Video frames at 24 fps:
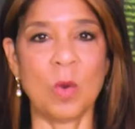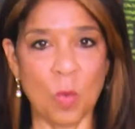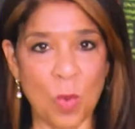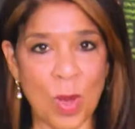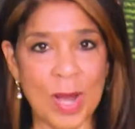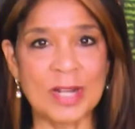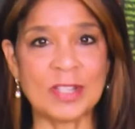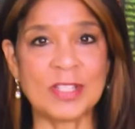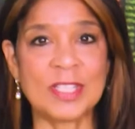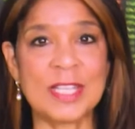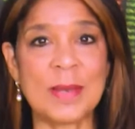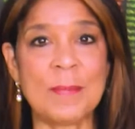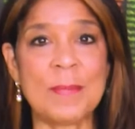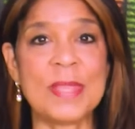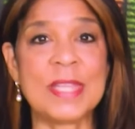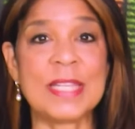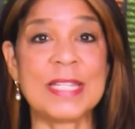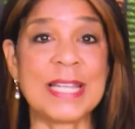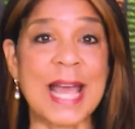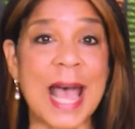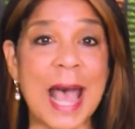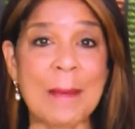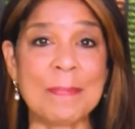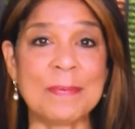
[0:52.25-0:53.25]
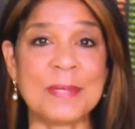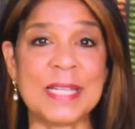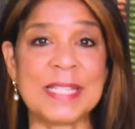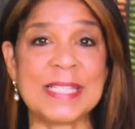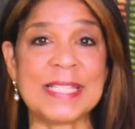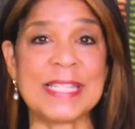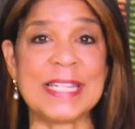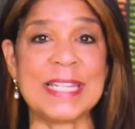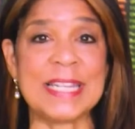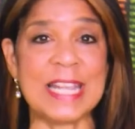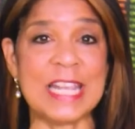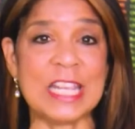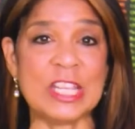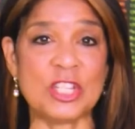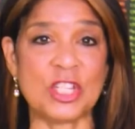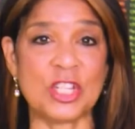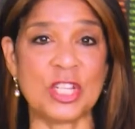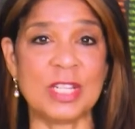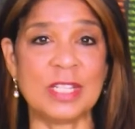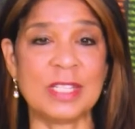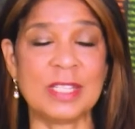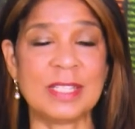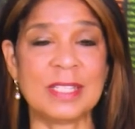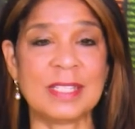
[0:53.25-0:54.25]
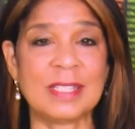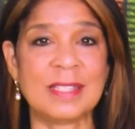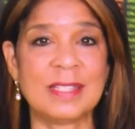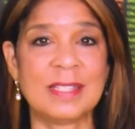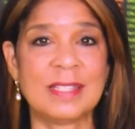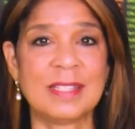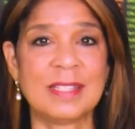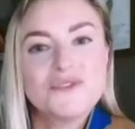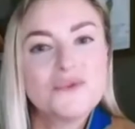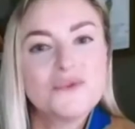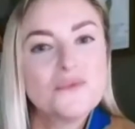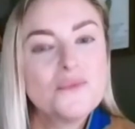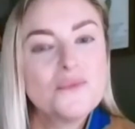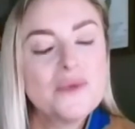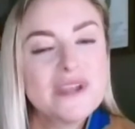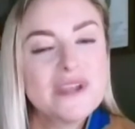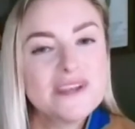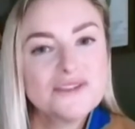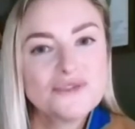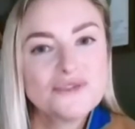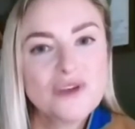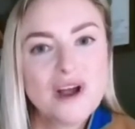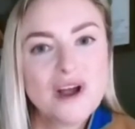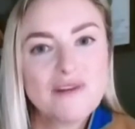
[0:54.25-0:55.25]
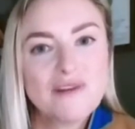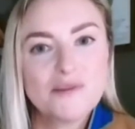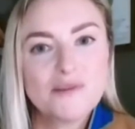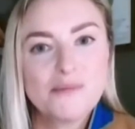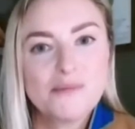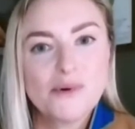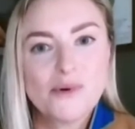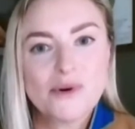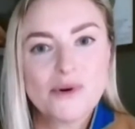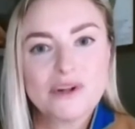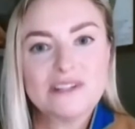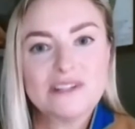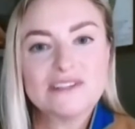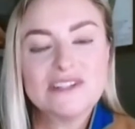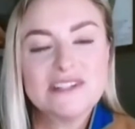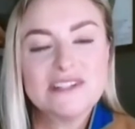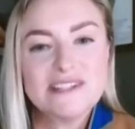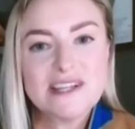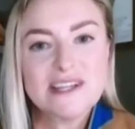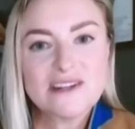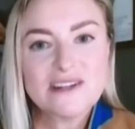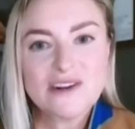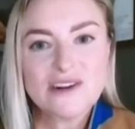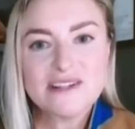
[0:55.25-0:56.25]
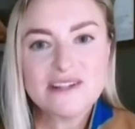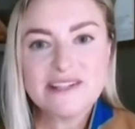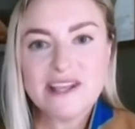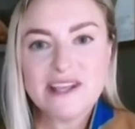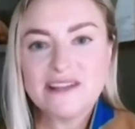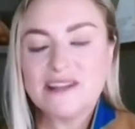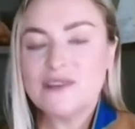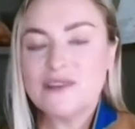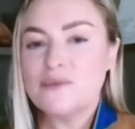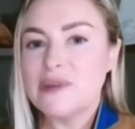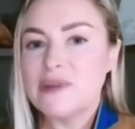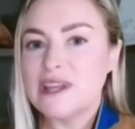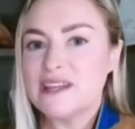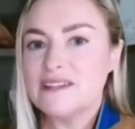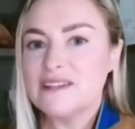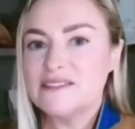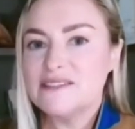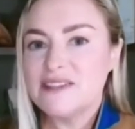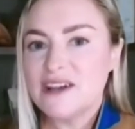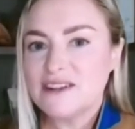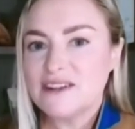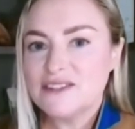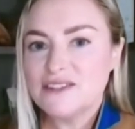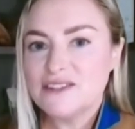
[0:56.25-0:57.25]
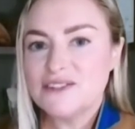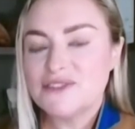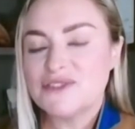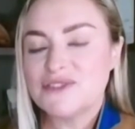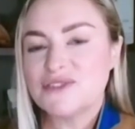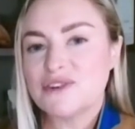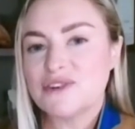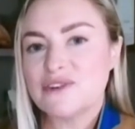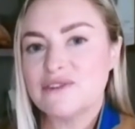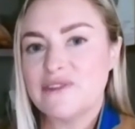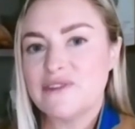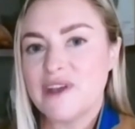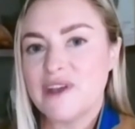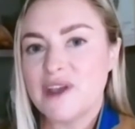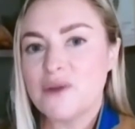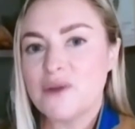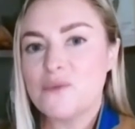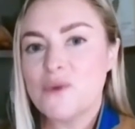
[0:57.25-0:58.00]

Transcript: What are some of the top destinations? So we at Travelport looked at our data and we conducted a survey.